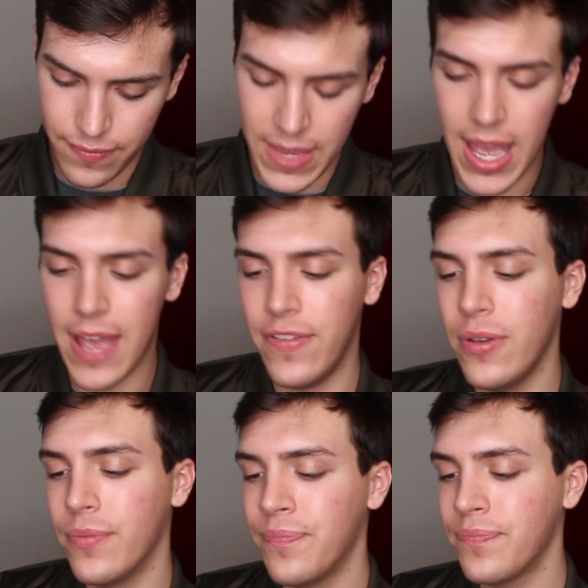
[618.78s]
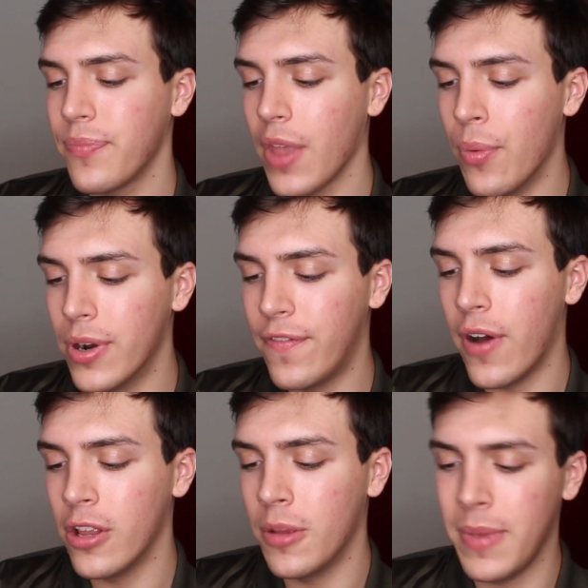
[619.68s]
yeah, if you want to
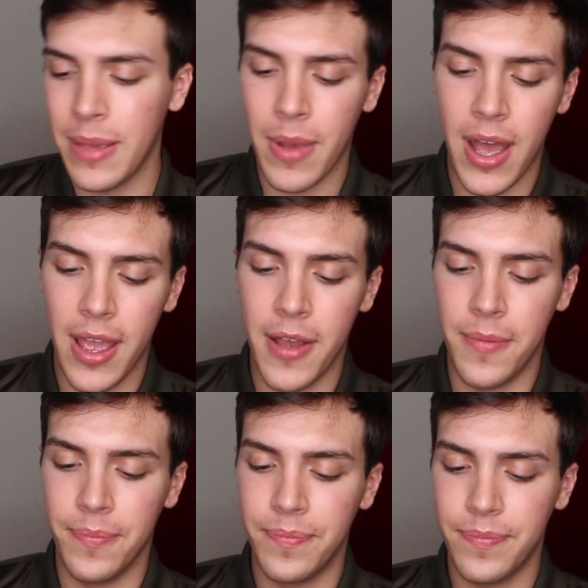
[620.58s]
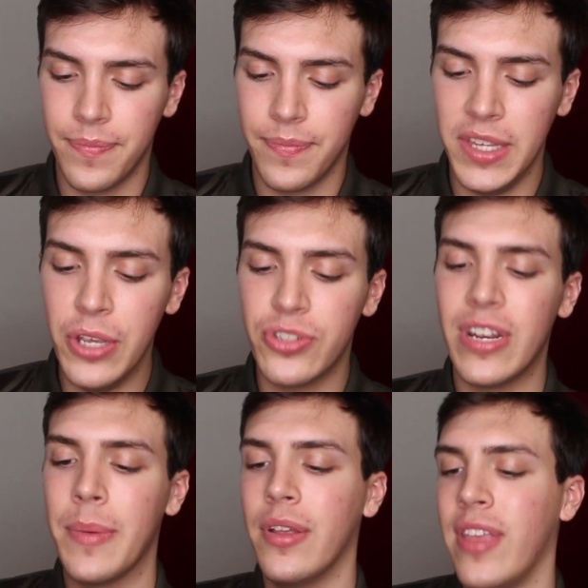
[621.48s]
follow me, my
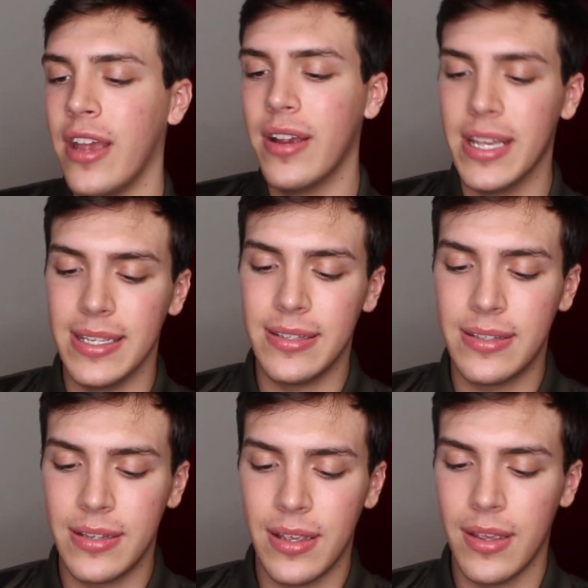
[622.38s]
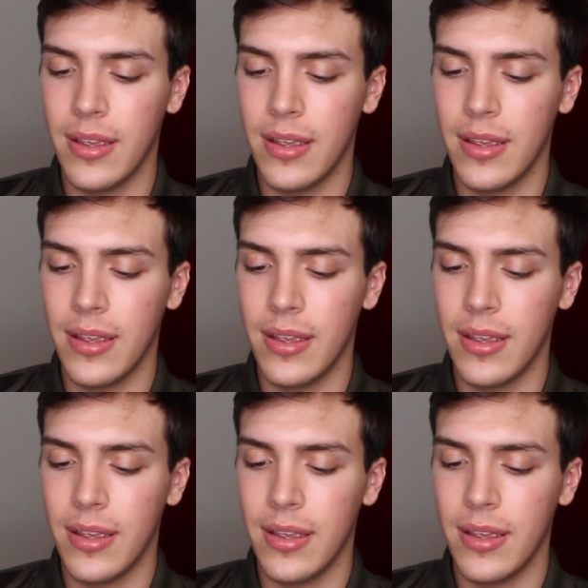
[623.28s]
username on there is